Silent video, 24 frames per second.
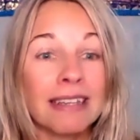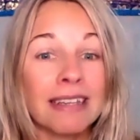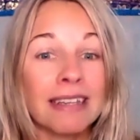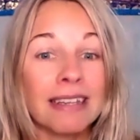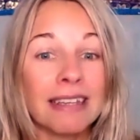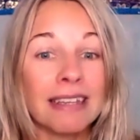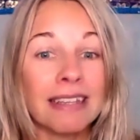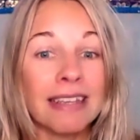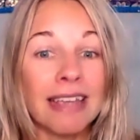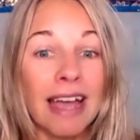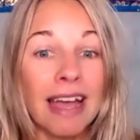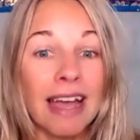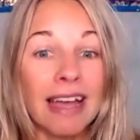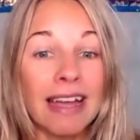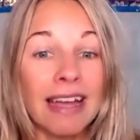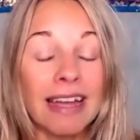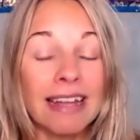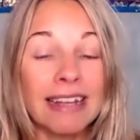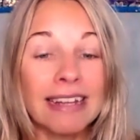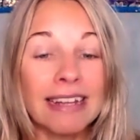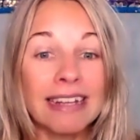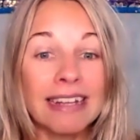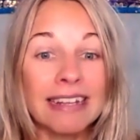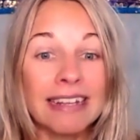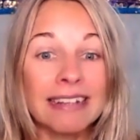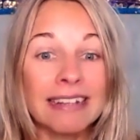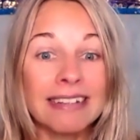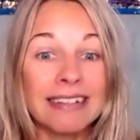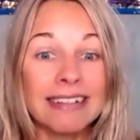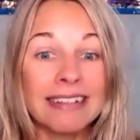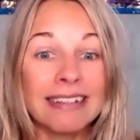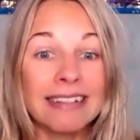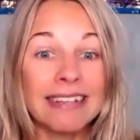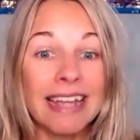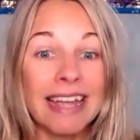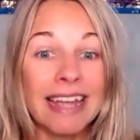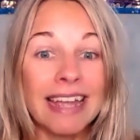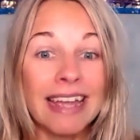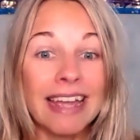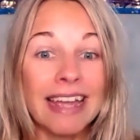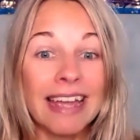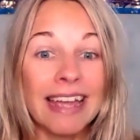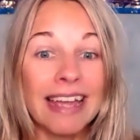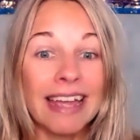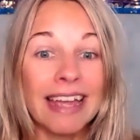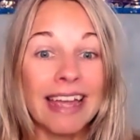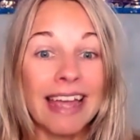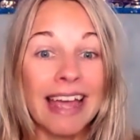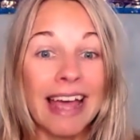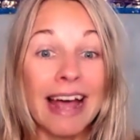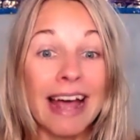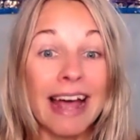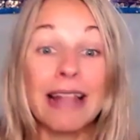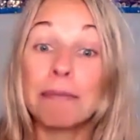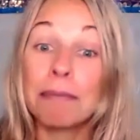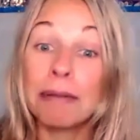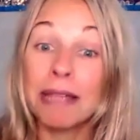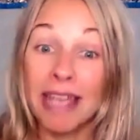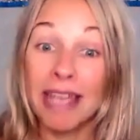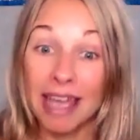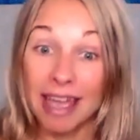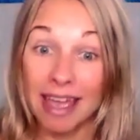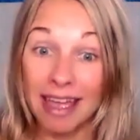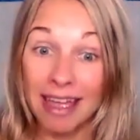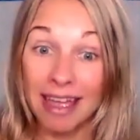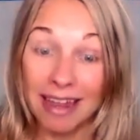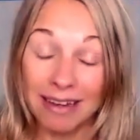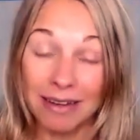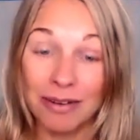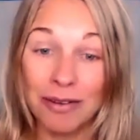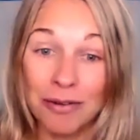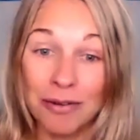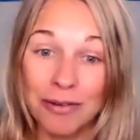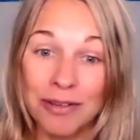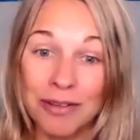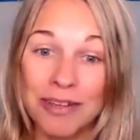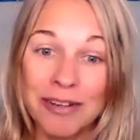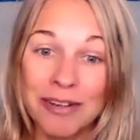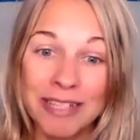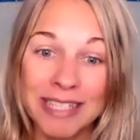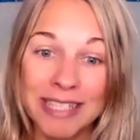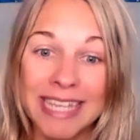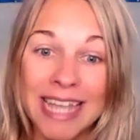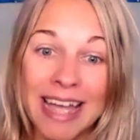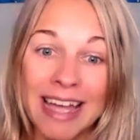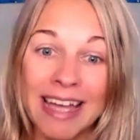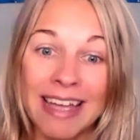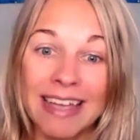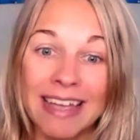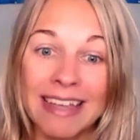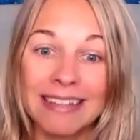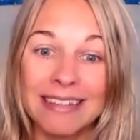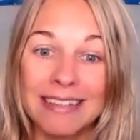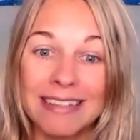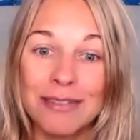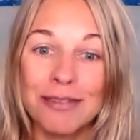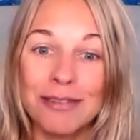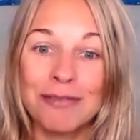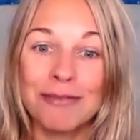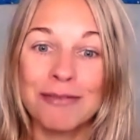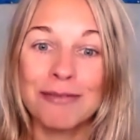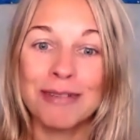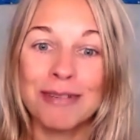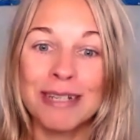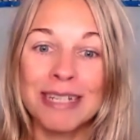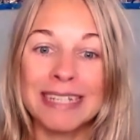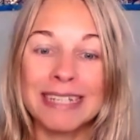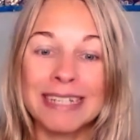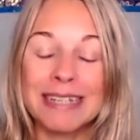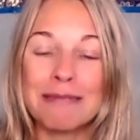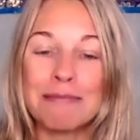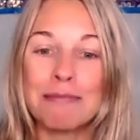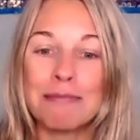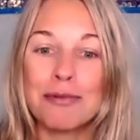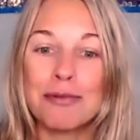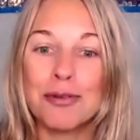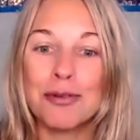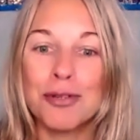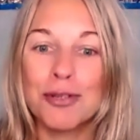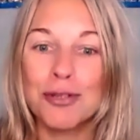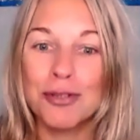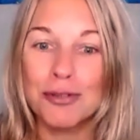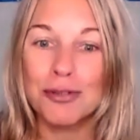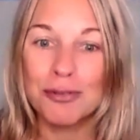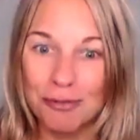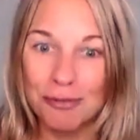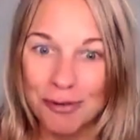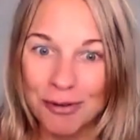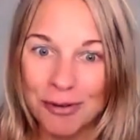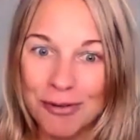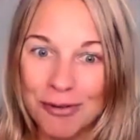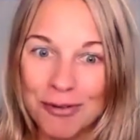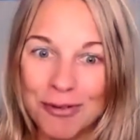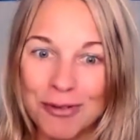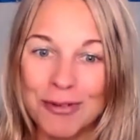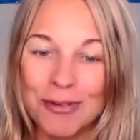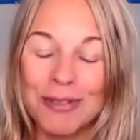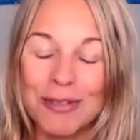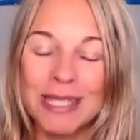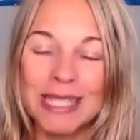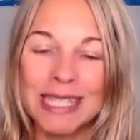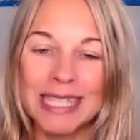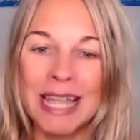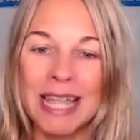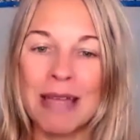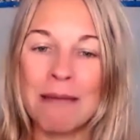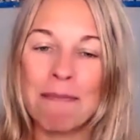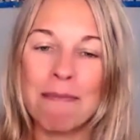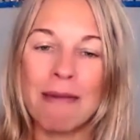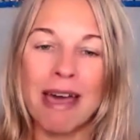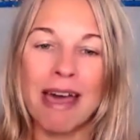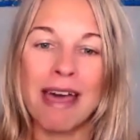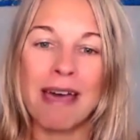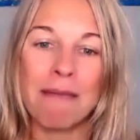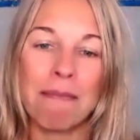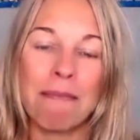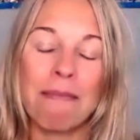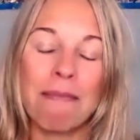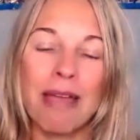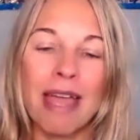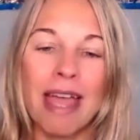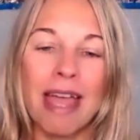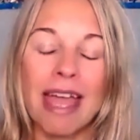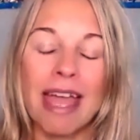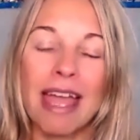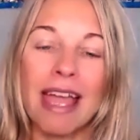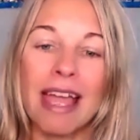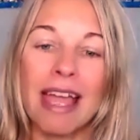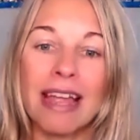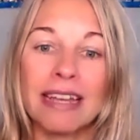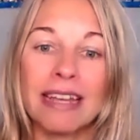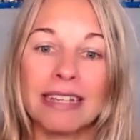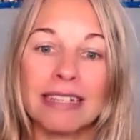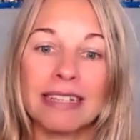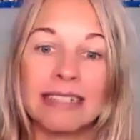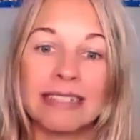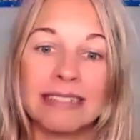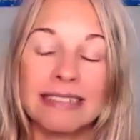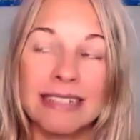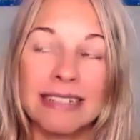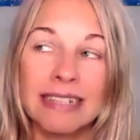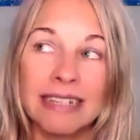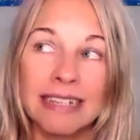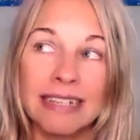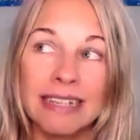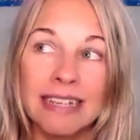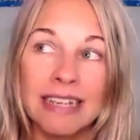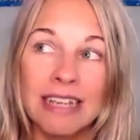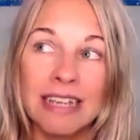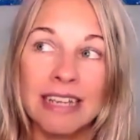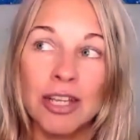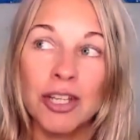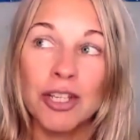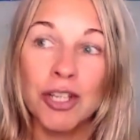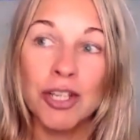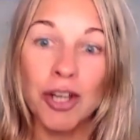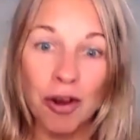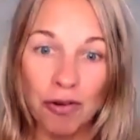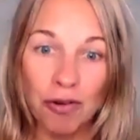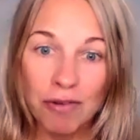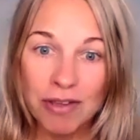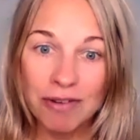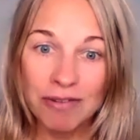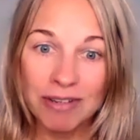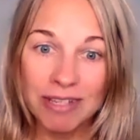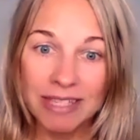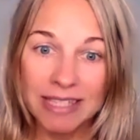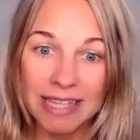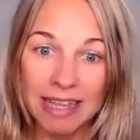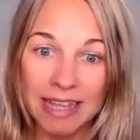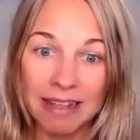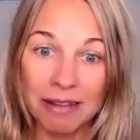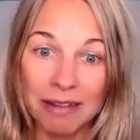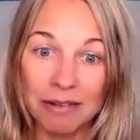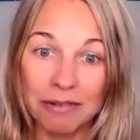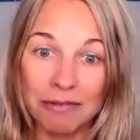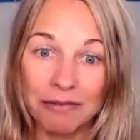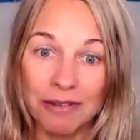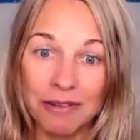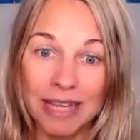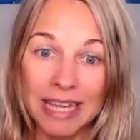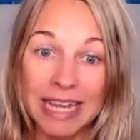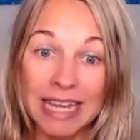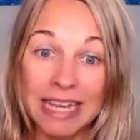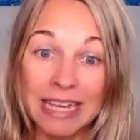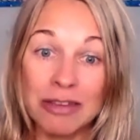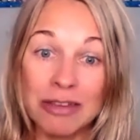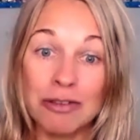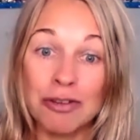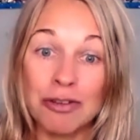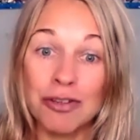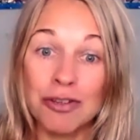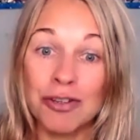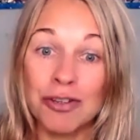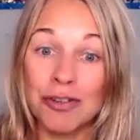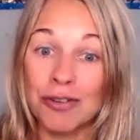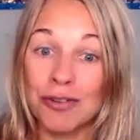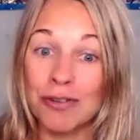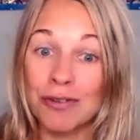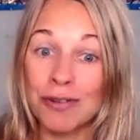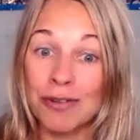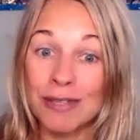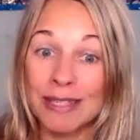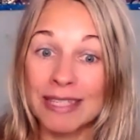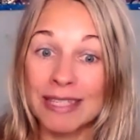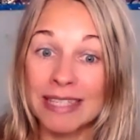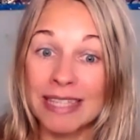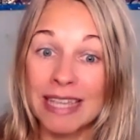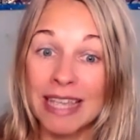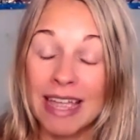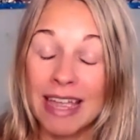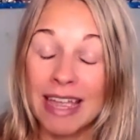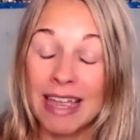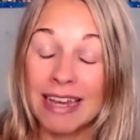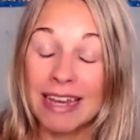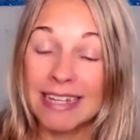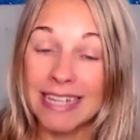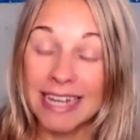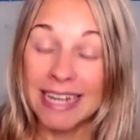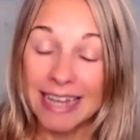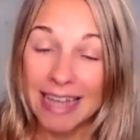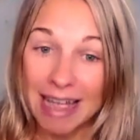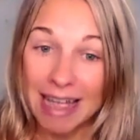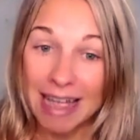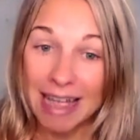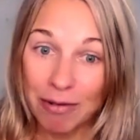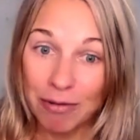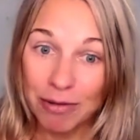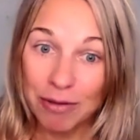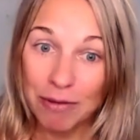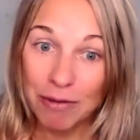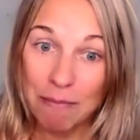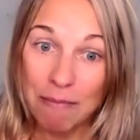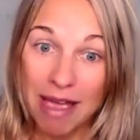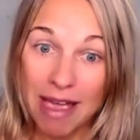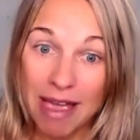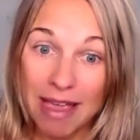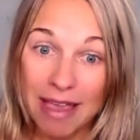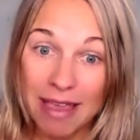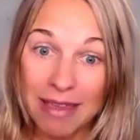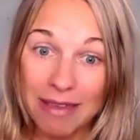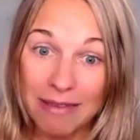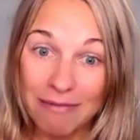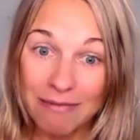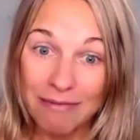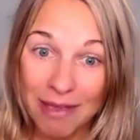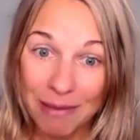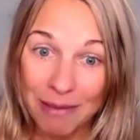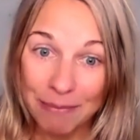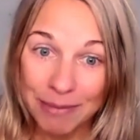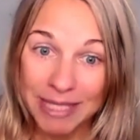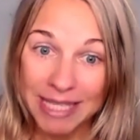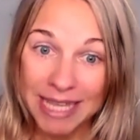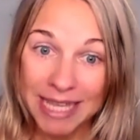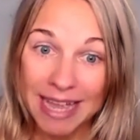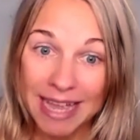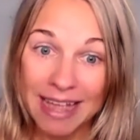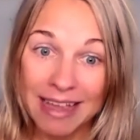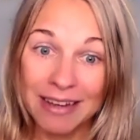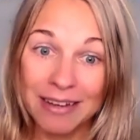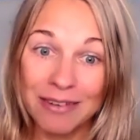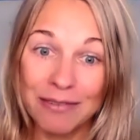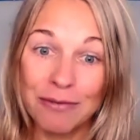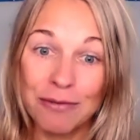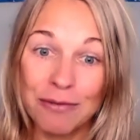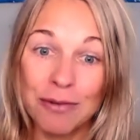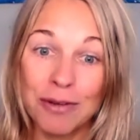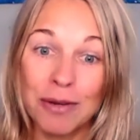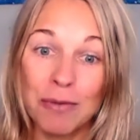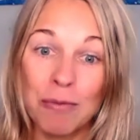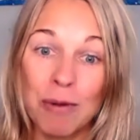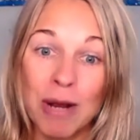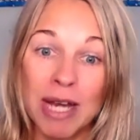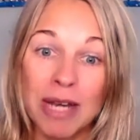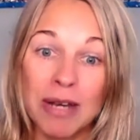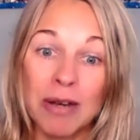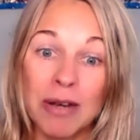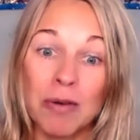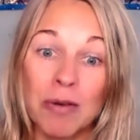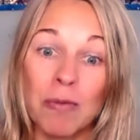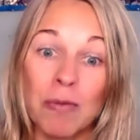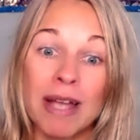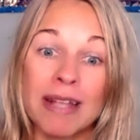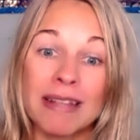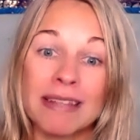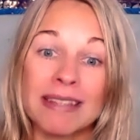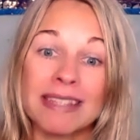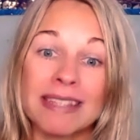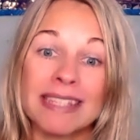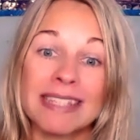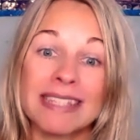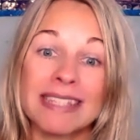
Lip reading: a little helping hand on your side to really push through, to step up and show yourself in your truth, check out my website for the one-on-ones